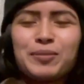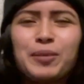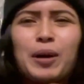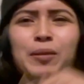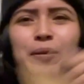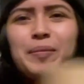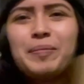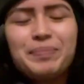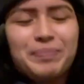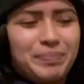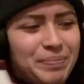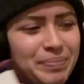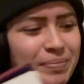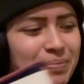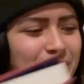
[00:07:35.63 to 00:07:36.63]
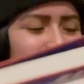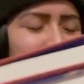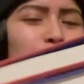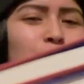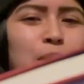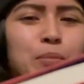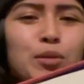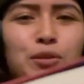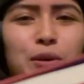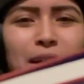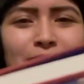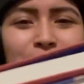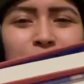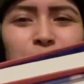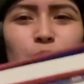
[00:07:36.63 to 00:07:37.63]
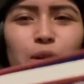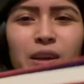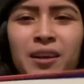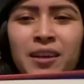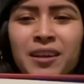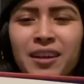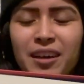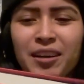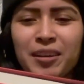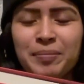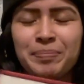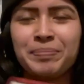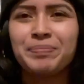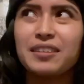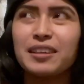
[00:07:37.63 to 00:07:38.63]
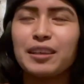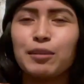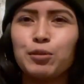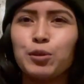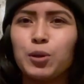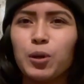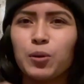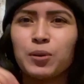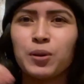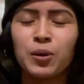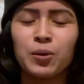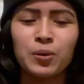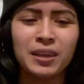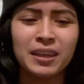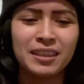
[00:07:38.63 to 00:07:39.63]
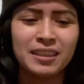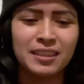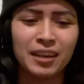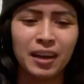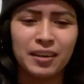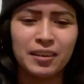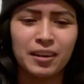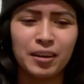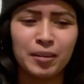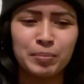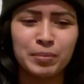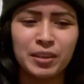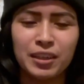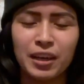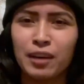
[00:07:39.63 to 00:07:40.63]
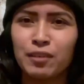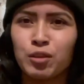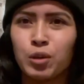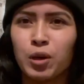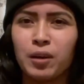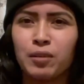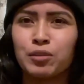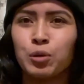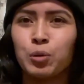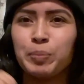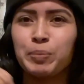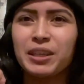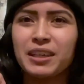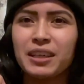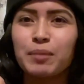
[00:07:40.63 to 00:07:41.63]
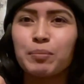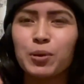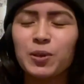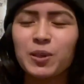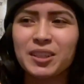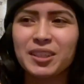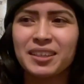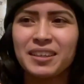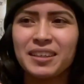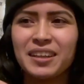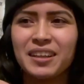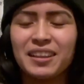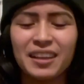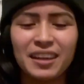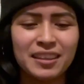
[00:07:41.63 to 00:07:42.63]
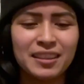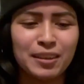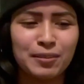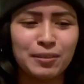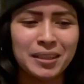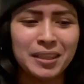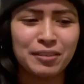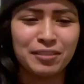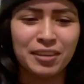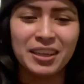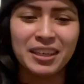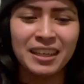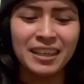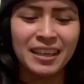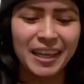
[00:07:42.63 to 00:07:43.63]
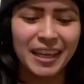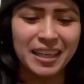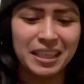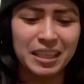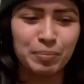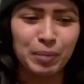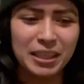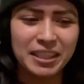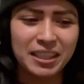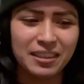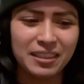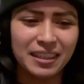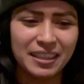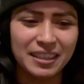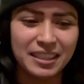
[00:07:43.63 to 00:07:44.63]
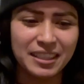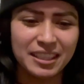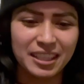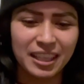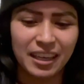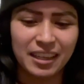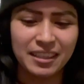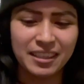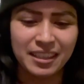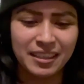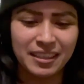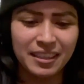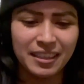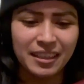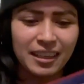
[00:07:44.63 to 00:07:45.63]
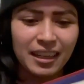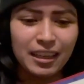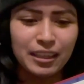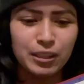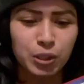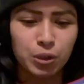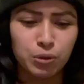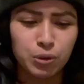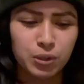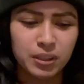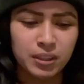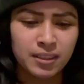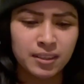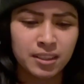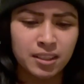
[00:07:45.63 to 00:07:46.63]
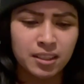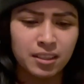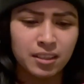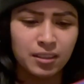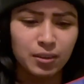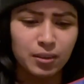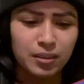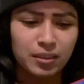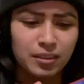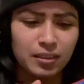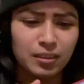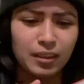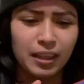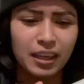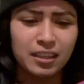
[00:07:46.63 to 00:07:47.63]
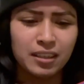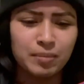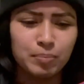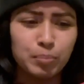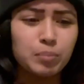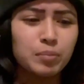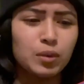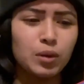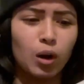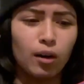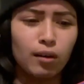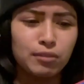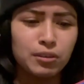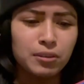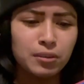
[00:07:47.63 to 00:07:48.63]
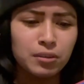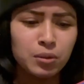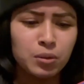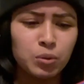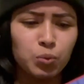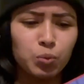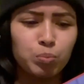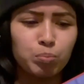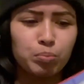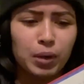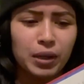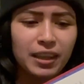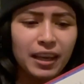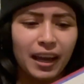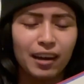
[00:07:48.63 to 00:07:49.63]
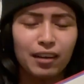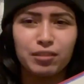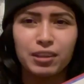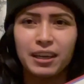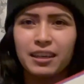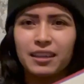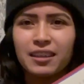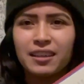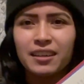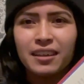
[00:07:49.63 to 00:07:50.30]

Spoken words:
Oh, okay, before I even go there, if you don't know, like, the Diary of a Wimpy Kid books, like, they're really funny, and it basically is like a children's like novel, but they have like,